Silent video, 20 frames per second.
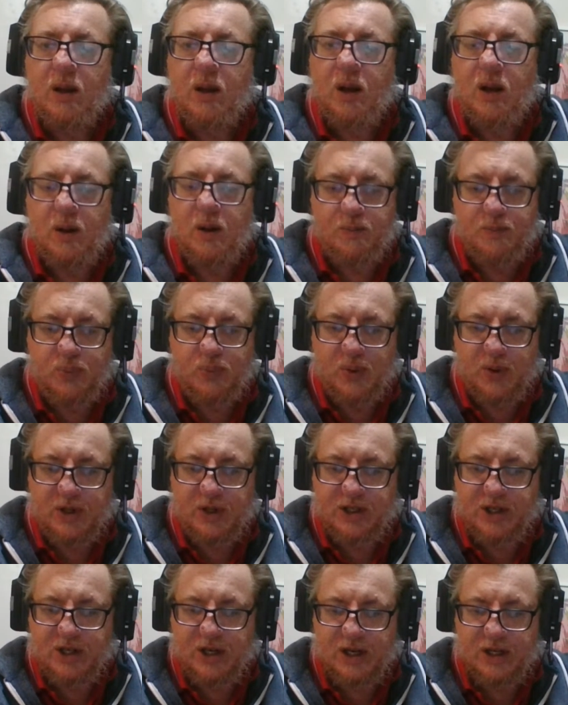I
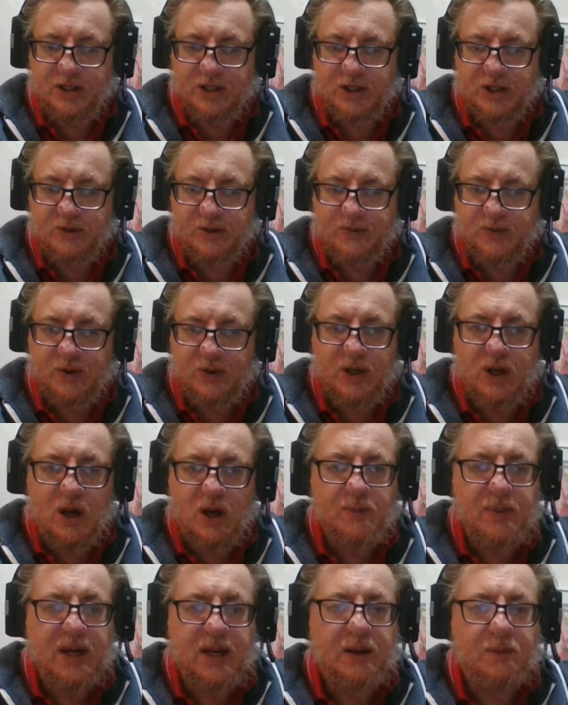appreciate you for
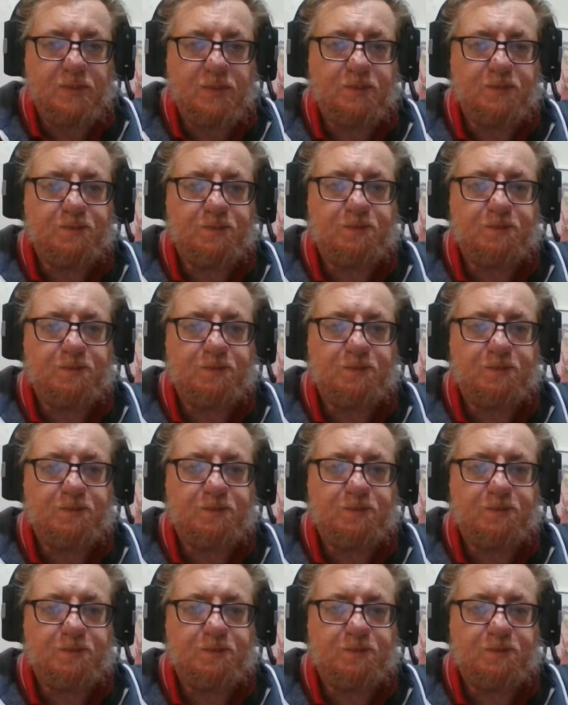coming.